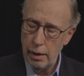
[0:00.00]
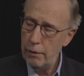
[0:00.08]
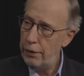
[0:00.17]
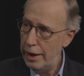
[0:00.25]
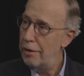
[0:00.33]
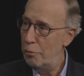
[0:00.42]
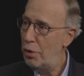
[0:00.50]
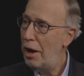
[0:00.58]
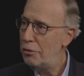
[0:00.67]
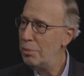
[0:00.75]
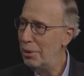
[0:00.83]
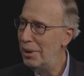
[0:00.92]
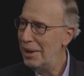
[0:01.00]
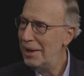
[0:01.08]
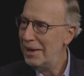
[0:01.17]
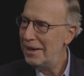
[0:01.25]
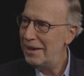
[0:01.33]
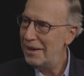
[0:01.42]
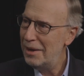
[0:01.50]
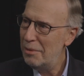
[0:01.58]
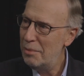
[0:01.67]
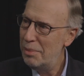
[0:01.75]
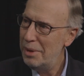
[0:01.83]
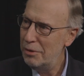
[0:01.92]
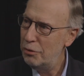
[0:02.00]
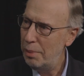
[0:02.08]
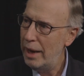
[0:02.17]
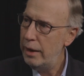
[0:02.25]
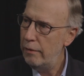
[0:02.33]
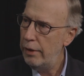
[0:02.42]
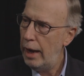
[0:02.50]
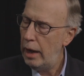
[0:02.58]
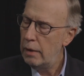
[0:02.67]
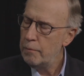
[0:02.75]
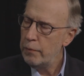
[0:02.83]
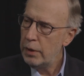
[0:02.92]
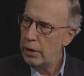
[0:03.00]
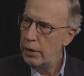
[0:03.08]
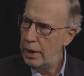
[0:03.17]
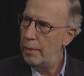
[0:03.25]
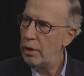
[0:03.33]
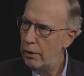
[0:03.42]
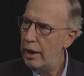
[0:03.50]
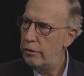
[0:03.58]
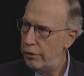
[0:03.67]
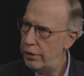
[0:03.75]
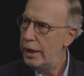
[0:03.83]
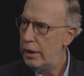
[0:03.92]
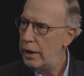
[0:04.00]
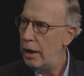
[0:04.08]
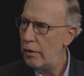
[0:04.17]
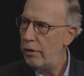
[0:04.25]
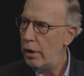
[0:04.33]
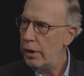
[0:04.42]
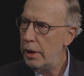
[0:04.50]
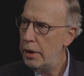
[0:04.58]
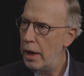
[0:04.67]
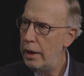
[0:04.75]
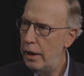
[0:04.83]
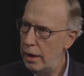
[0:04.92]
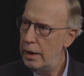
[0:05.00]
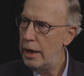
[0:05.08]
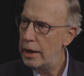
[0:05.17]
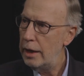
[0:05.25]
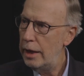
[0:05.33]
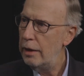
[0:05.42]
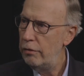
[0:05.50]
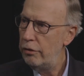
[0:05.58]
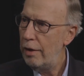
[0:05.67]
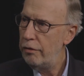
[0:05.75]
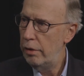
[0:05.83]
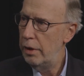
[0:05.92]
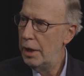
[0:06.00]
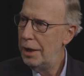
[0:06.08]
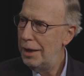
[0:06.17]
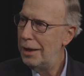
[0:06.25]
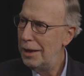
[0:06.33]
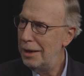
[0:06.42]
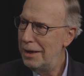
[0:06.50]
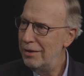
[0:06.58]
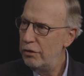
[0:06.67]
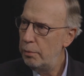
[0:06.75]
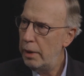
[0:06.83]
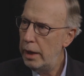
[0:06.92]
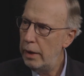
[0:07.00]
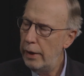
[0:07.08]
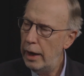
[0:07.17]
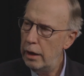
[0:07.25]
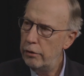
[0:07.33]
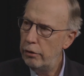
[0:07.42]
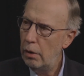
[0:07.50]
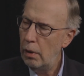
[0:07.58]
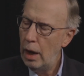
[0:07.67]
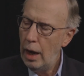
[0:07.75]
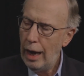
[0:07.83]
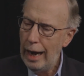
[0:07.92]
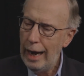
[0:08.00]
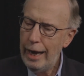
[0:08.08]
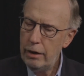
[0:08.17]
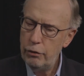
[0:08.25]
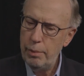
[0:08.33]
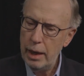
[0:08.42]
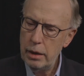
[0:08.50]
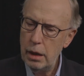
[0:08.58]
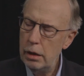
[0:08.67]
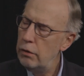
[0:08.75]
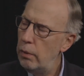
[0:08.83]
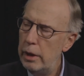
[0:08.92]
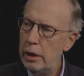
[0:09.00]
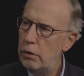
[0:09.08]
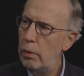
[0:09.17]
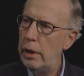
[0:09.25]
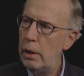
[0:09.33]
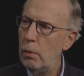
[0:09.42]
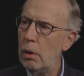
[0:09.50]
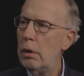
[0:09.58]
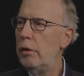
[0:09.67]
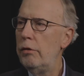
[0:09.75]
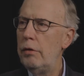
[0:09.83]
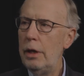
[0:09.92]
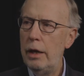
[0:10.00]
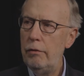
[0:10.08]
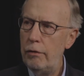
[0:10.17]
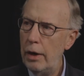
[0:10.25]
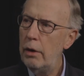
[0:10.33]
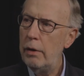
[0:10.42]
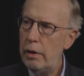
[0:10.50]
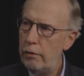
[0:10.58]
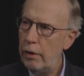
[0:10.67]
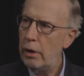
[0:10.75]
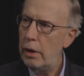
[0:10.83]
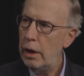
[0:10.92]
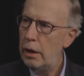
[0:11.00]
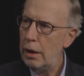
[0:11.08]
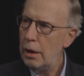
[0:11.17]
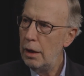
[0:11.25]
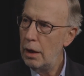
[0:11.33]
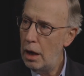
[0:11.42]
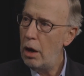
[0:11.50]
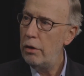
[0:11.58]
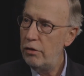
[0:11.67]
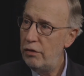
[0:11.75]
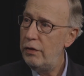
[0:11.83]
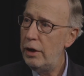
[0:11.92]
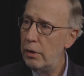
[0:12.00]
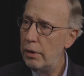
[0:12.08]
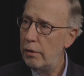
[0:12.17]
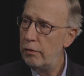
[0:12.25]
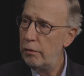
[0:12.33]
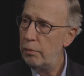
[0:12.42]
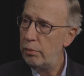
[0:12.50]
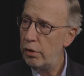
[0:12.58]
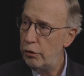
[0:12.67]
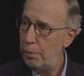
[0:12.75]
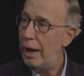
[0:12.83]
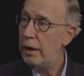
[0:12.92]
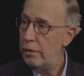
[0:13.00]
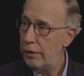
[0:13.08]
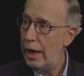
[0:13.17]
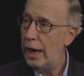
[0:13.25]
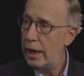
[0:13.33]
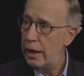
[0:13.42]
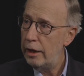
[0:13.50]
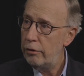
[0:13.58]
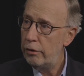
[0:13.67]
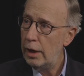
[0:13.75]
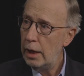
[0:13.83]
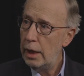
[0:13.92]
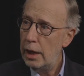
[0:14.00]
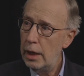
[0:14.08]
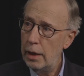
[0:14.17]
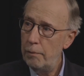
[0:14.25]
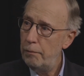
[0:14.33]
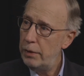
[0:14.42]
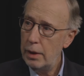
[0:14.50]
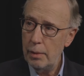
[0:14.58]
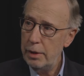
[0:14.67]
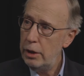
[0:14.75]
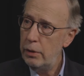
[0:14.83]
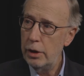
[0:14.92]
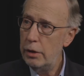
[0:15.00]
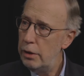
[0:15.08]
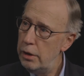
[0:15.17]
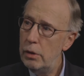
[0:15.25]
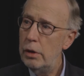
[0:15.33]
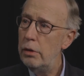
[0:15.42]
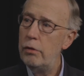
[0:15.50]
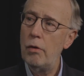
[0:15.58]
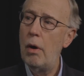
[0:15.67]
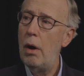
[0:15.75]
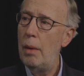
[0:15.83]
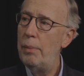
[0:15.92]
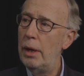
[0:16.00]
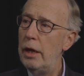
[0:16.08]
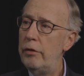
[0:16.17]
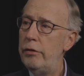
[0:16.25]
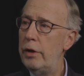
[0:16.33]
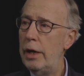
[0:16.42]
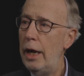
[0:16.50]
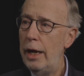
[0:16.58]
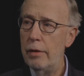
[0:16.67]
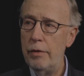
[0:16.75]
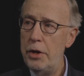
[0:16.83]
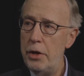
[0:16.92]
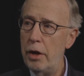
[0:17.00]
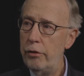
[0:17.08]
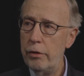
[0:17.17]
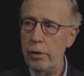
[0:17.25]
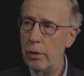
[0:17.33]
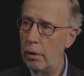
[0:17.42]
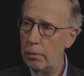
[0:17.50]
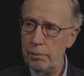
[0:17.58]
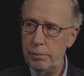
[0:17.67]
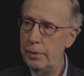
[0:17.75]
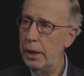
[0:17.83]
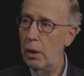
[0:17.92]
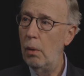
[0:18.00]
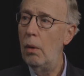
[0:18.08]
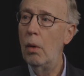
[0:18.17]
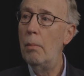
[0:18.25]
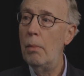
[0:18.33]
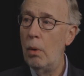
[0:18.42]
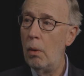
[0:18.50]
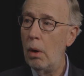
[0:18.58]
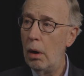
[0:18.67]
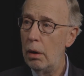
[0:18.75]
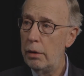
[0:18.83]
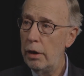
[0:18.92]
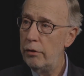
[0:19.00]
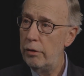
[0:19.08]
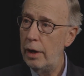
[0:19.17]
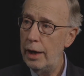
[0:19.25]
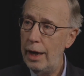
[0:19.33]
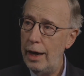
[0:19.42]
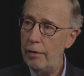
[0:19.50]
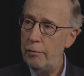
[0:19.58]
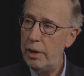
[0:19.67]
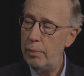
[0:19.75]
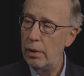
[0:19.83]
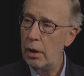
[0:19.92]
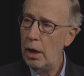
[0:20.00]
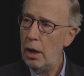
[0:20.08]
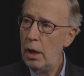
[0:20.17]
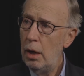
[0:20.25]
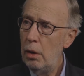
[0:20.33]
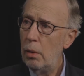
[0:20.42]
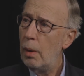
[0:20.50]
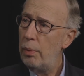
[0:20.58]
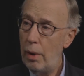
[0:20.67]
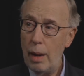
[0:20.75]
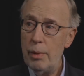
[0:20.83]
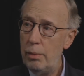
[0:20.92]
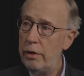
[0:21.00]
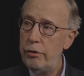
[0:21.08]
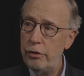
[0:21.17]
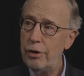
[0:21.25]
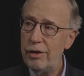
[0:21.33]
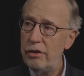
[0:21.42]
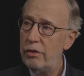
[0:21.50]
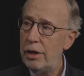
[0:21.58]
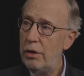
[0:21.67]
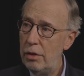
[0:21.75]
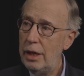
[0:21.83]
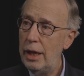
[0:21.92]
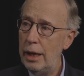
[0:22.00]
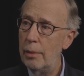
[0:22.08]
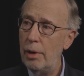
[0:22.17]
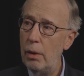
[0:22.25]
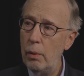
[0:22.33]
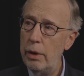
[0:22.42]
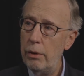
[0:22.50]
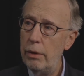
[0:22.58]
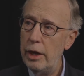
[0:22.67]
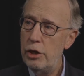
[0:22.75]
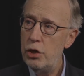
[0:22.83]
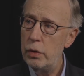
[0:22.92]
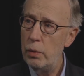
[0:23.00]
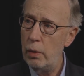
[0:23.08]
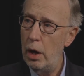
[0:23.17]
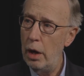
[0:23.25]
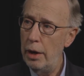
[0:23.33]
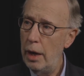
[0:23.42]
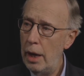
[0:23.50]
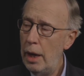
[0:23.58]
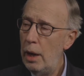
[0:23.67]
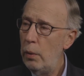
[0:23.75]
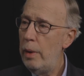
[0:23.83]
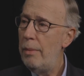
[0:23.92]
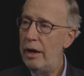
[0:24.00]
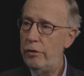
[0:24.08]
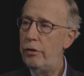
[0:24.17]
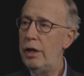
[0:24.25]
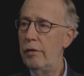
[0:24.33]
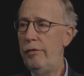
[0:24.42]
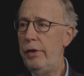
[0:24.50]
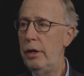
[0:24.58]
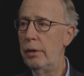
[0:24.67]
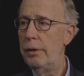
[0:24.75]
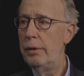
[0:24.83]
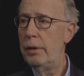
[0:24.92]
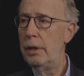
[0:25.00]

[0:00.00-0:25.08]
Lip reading: they have prospered in spite of that. The Democrats think they are very united, and yet they have suffered in spite of that. And so I expect that in 2020 we're going to see a very, very large field of prospective candidates. I mean, you could draw up a list today of a dozen or more, dozen and a half people who are probably seriously thinking about whether they should run. We may see a field